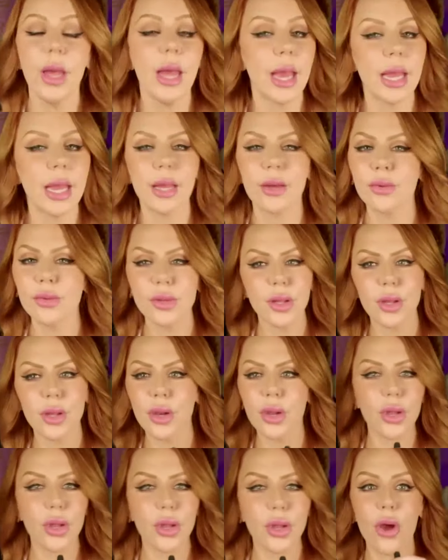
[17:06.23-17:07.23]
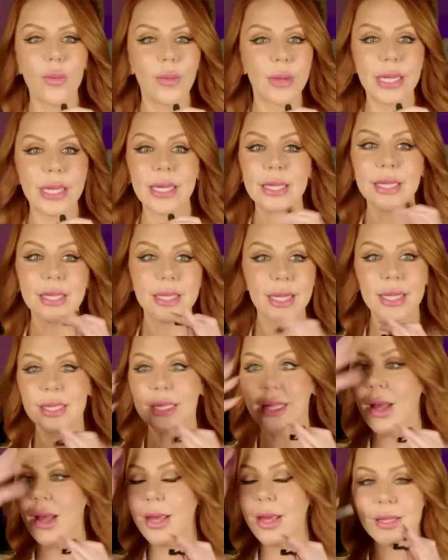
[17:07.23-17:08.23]
He goes, No, no, no, no. And he says,
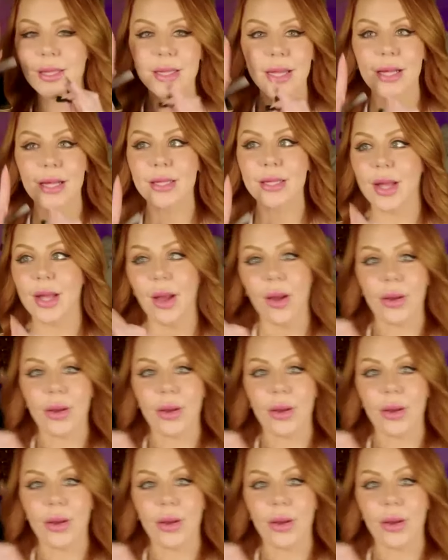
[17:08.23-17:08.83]
He says,